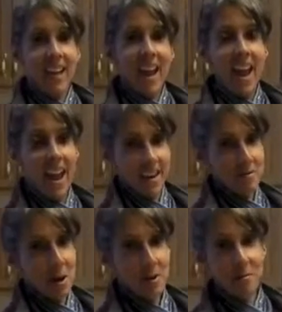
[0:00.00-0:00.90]
Hey,
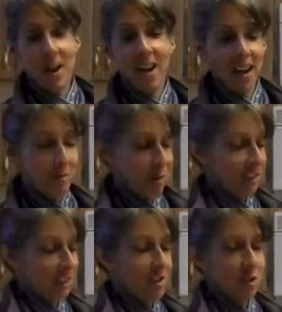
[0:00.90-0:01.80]
welcome back. I wanted
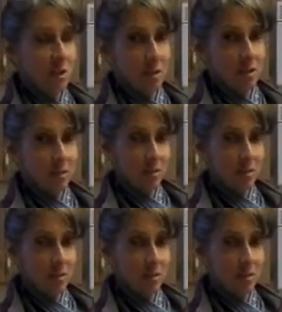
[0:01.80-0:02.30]
to show you